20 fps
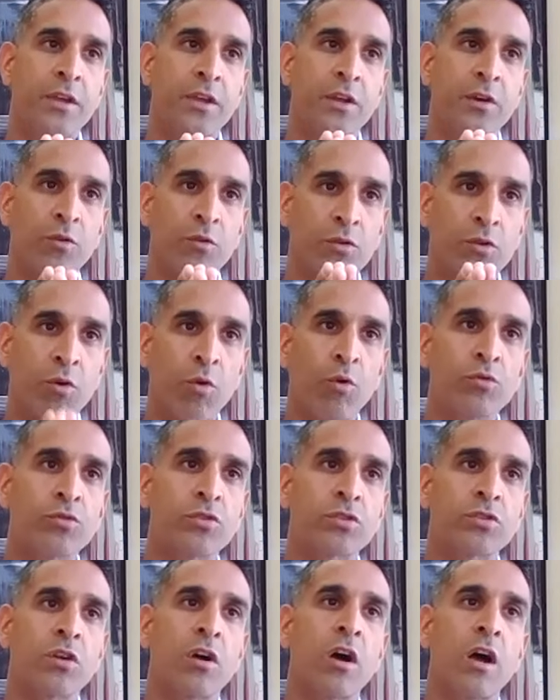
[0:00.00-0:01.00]
you know,
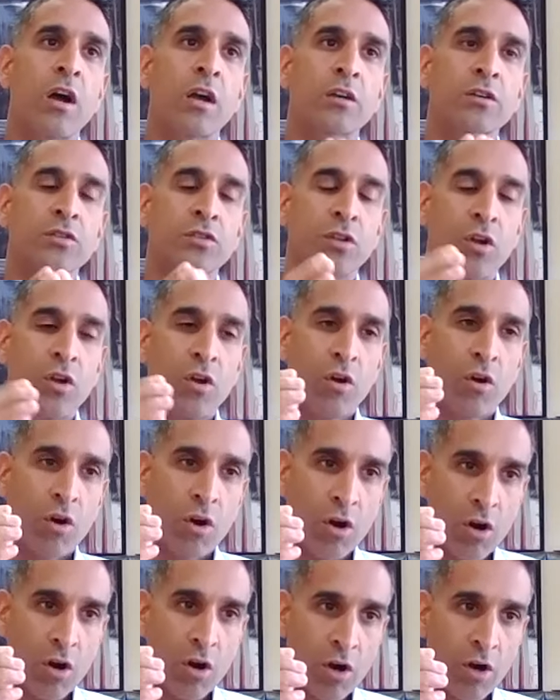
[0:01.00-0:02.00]
gold stocks
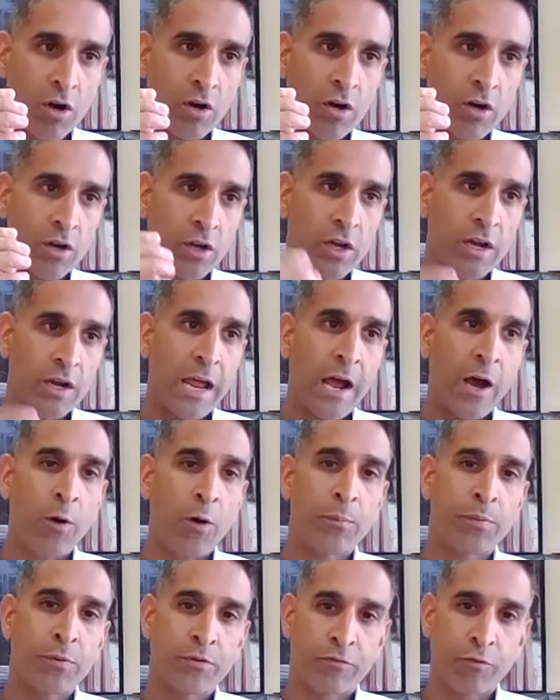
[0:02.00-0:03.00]
are going to
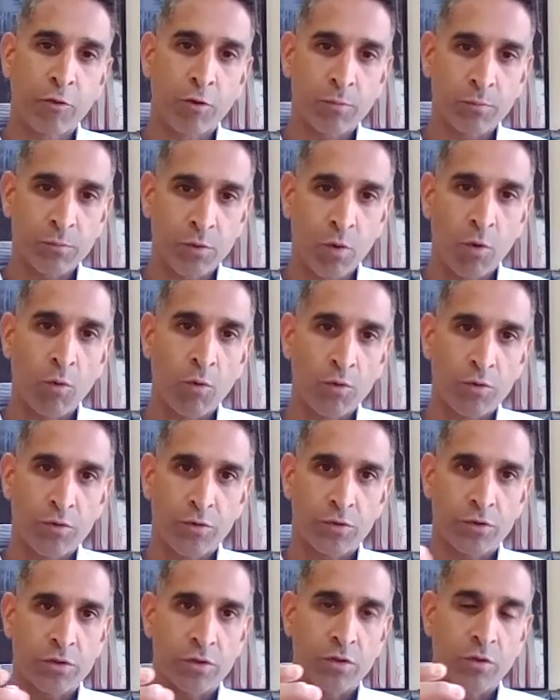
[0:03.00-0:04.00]
outperform gold,